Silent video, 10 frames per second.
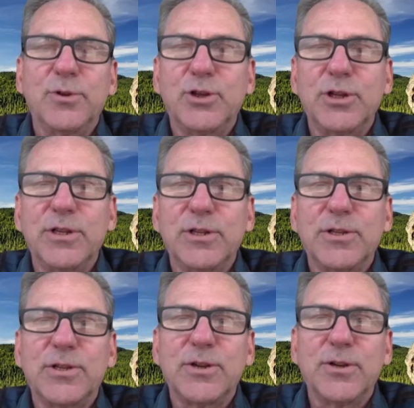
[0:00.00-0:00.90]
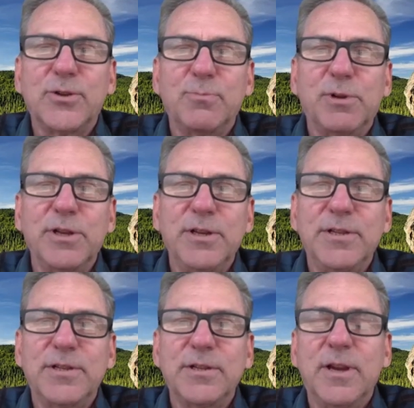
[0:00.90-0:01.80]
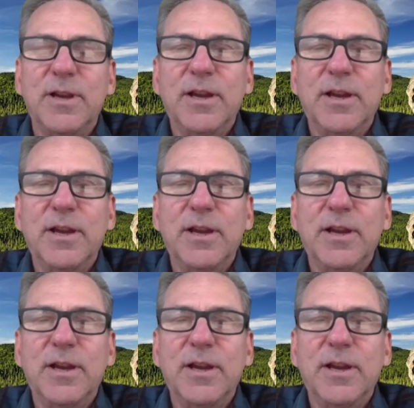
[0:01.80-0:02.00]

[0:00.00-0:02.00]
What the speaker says: which is to please